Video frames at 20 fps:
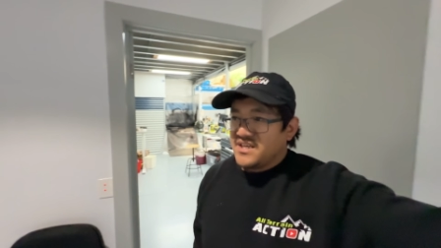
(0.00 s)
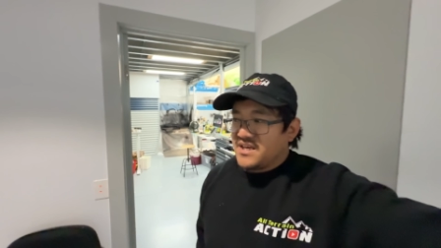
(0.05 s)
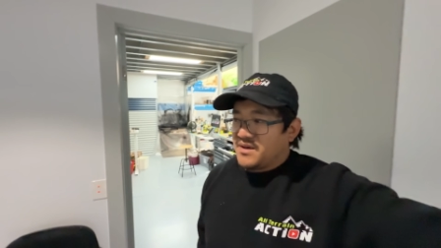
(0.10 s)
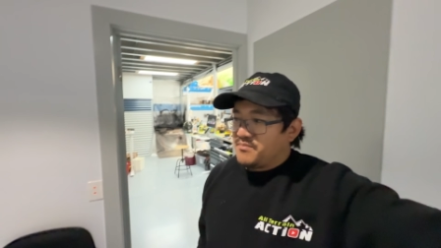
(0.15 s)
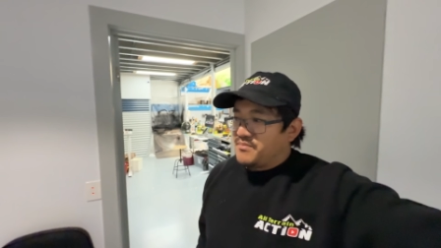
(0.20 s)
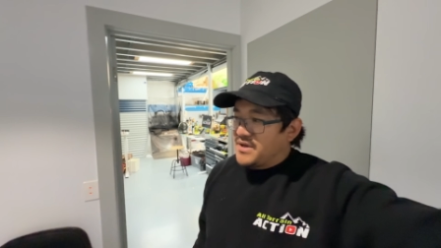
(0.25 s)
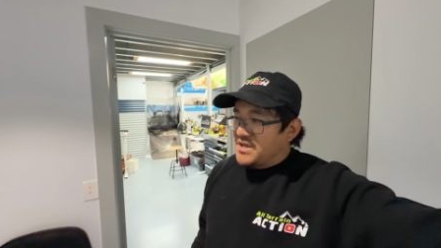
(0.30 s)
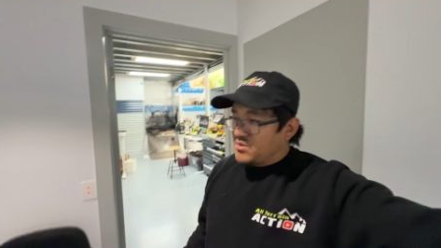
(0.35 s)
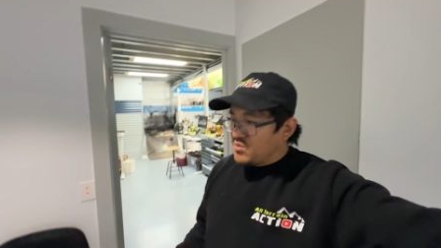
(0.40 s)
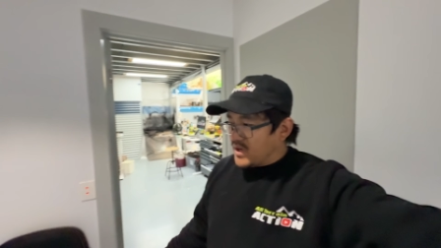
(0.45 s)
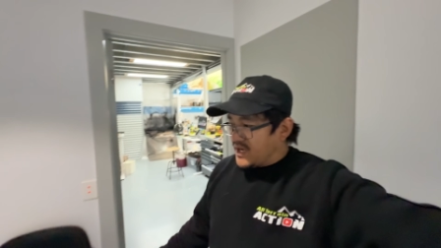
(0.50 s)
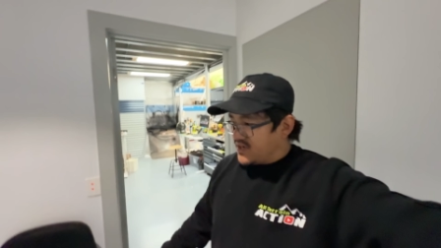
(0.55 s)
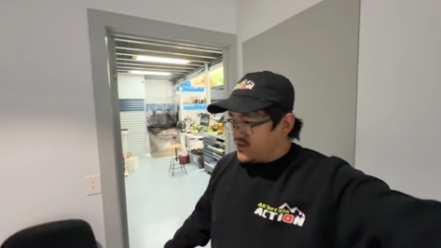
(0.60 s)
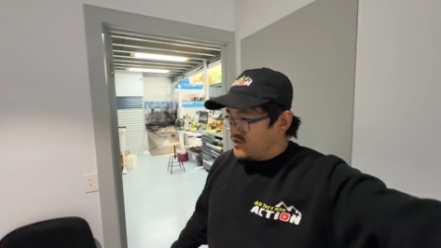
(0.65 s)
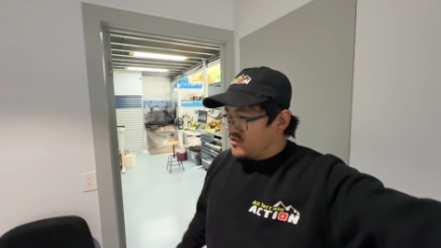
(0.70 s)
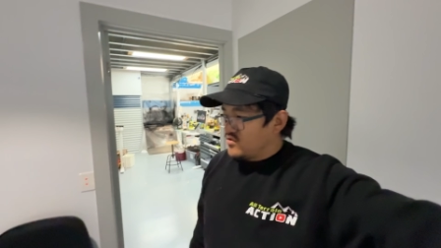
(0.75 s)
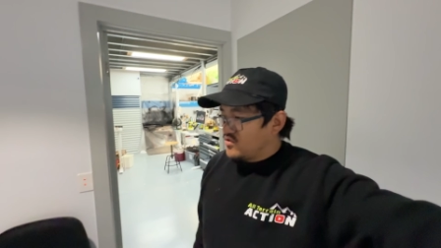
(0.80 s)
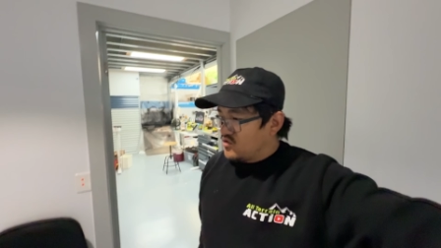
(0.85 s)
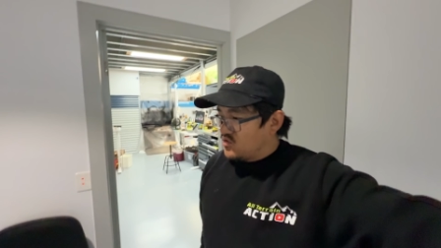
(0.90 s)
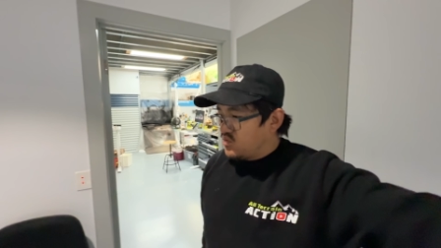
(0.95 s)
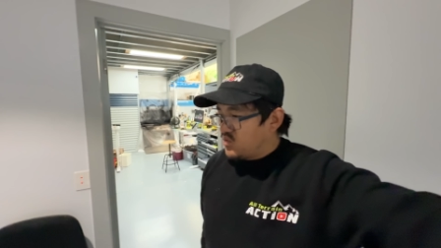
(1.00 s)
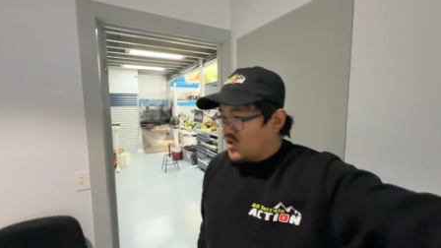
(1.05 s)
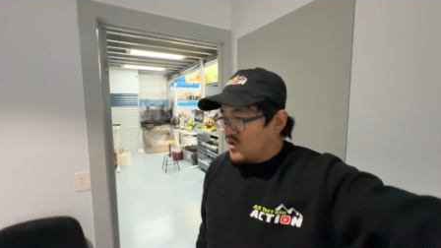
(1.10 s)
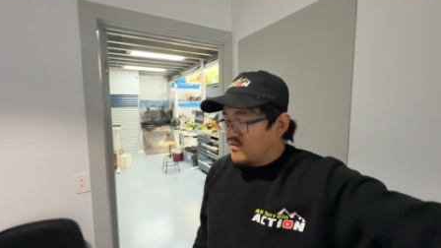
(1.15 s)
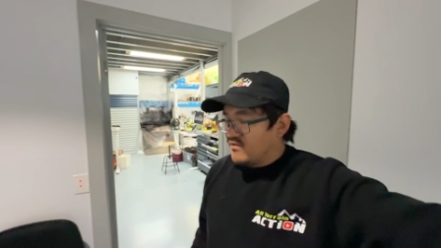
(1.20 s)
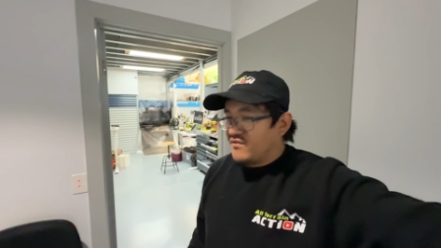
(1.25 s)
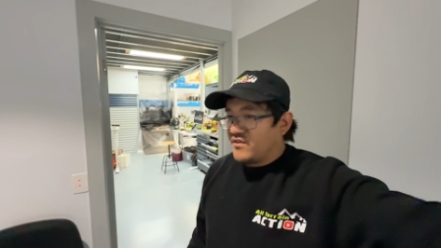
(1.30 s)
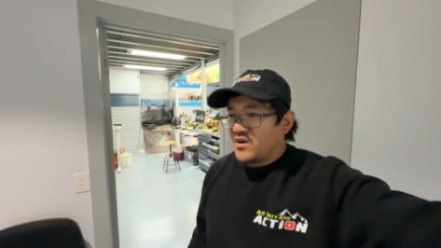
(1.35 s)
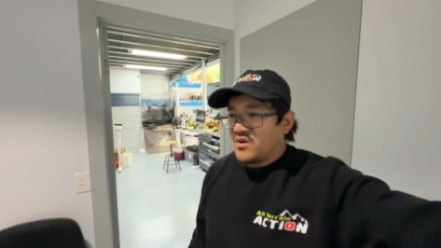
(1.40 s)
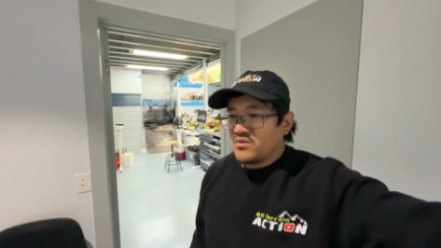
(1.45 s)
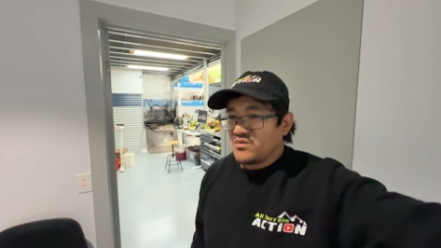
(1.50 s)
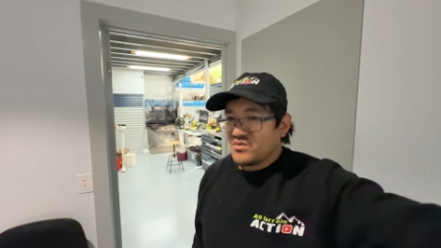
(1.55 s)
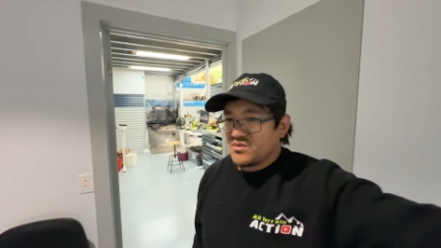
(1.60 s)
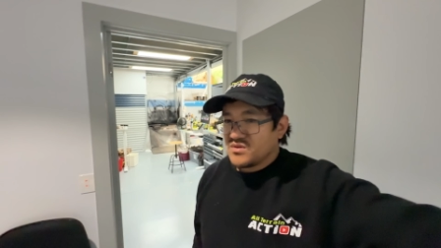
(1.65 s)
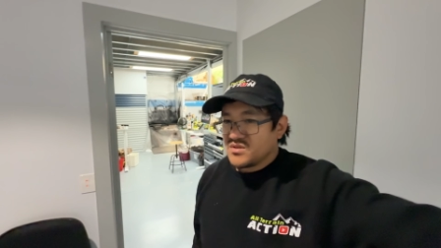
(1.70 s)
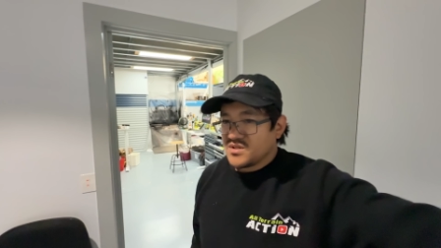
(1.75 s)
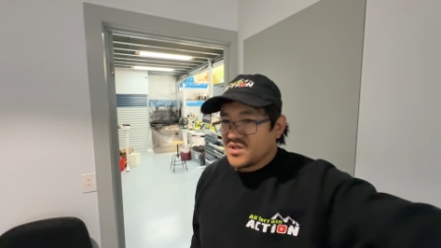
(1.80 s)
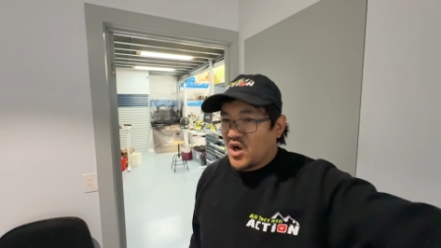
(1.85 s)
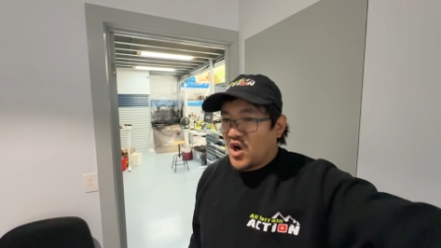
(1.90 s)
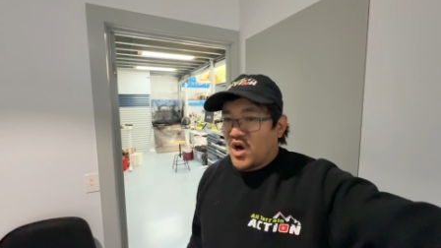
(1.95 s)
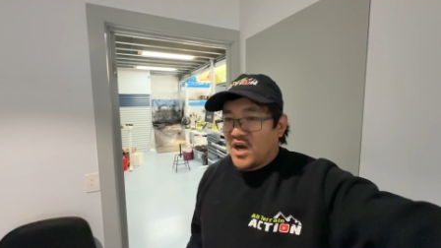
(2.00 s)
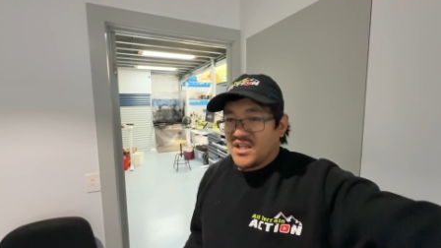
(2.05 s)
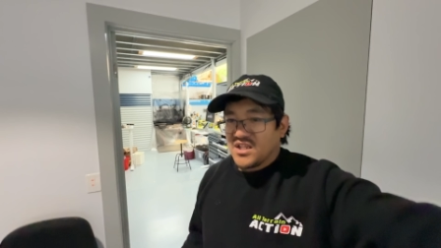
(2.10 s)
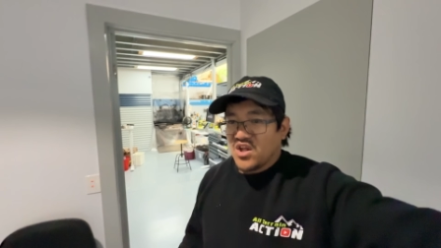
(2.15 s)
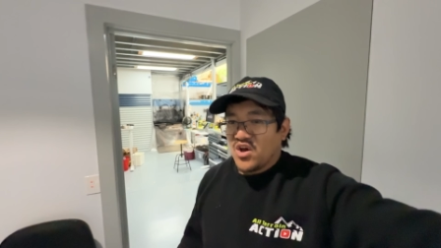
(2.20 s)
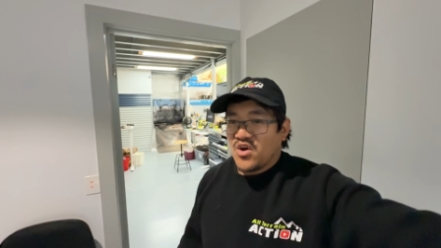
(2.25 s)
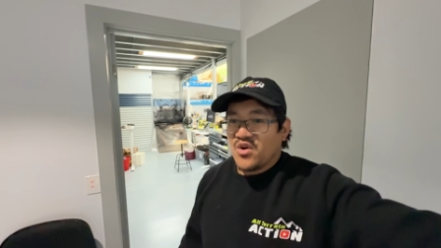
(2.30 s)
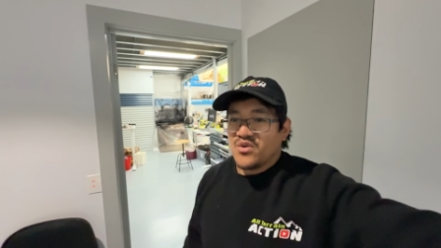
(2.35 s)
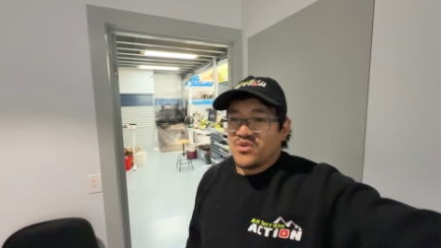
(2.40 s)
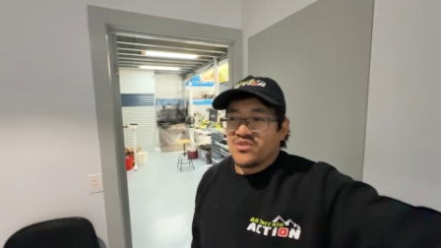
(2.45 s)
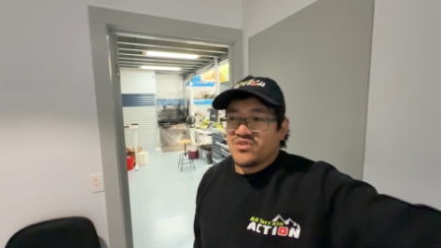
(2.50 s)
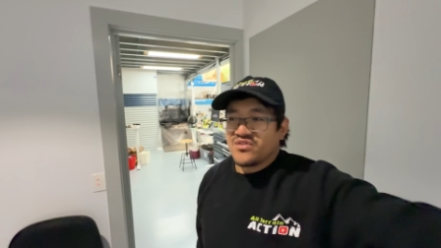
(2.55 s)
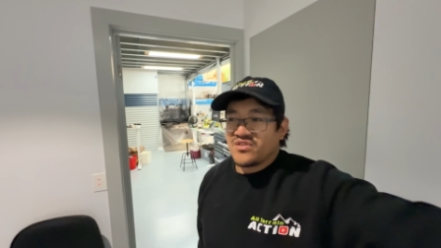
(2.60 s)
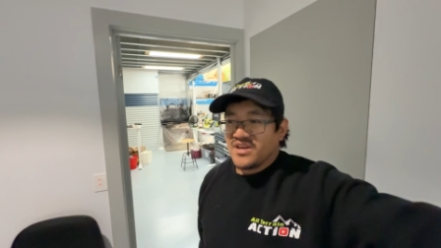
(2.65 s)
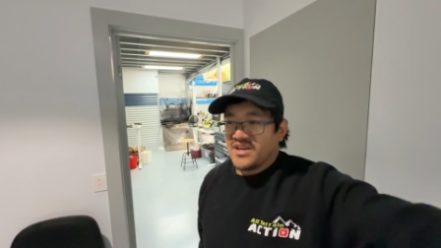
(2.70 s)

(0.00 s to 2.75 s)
a better way to do 12 volt high loads